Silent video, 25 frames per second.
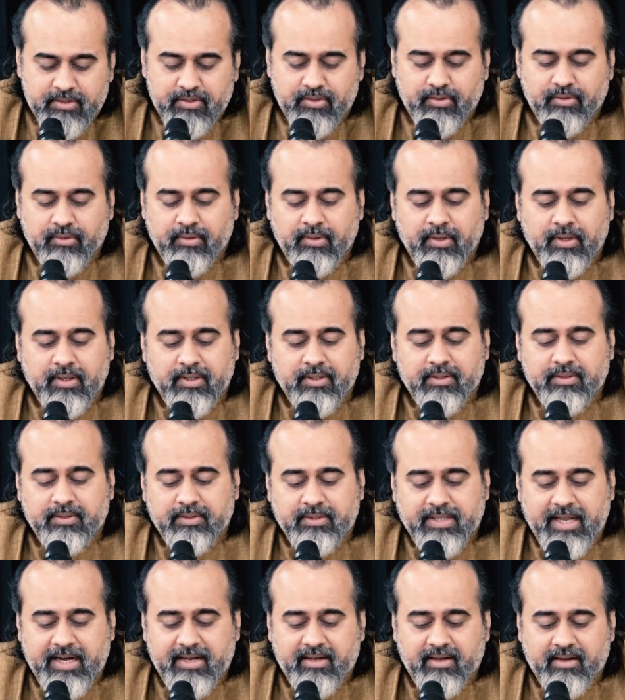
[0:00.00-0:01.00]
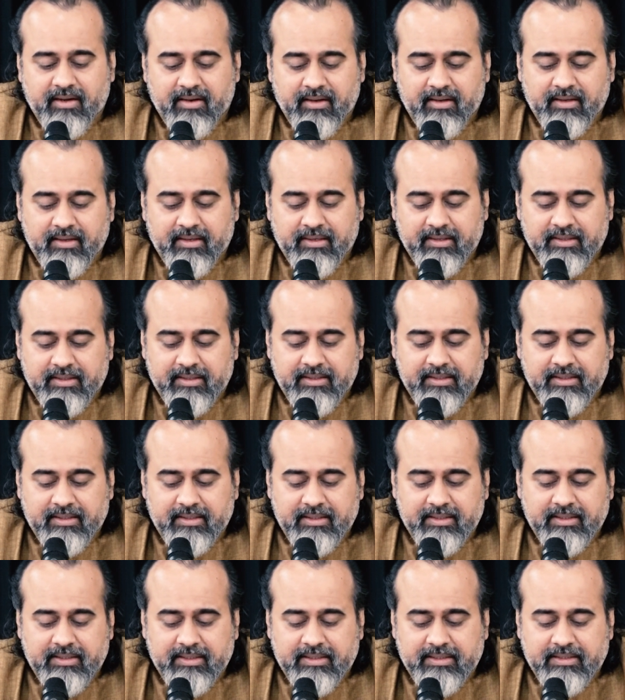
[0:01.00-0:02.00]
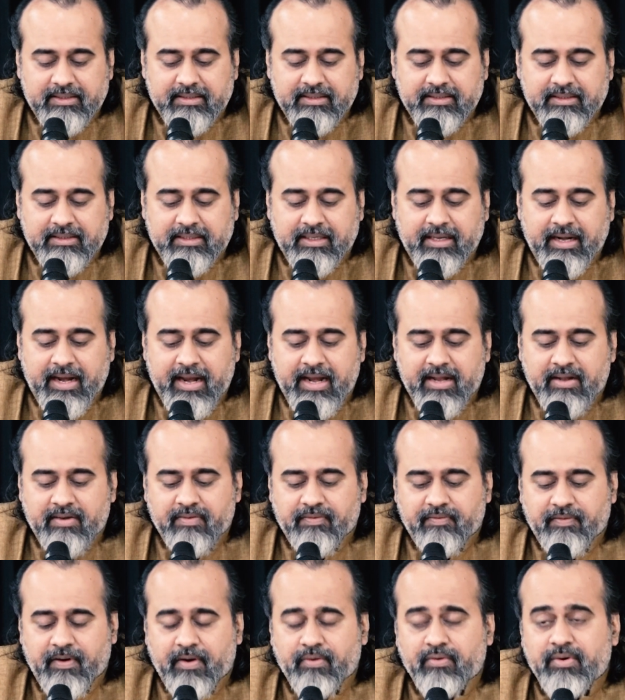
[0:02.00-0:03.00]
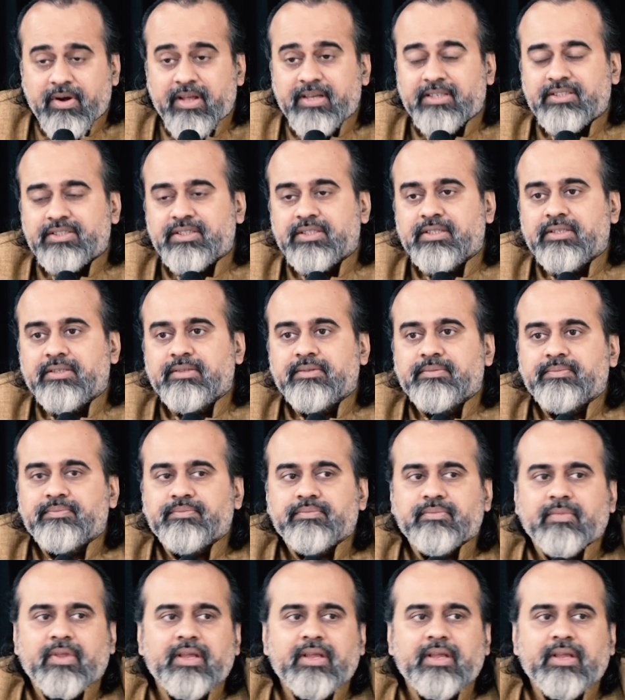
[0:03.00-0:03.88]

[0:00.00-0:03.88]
So, that great foundation